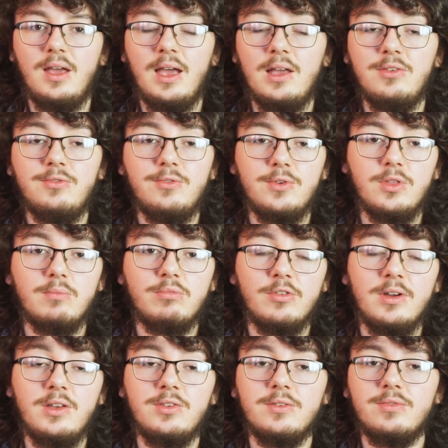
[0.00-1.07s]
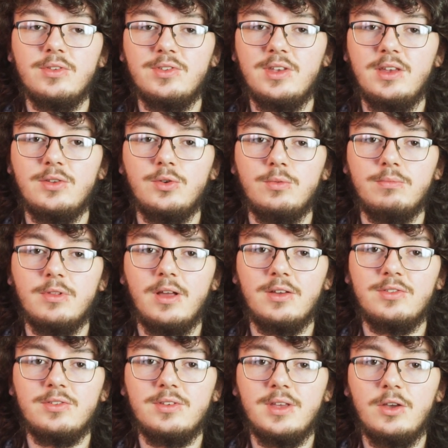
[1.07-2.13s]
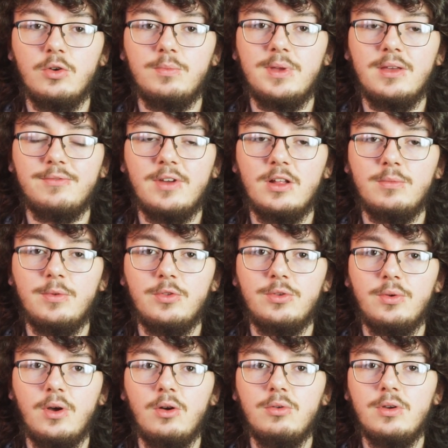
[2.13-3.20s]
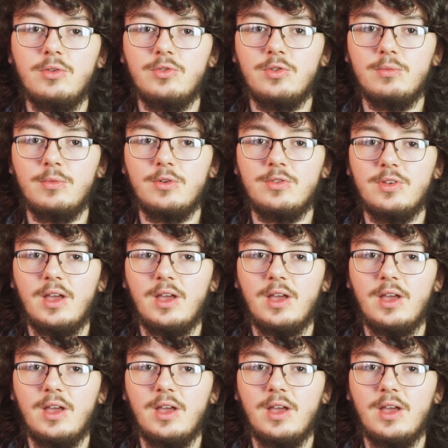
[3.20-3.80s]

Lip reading: As for the price of the C2 Plus, it will be available to all consumers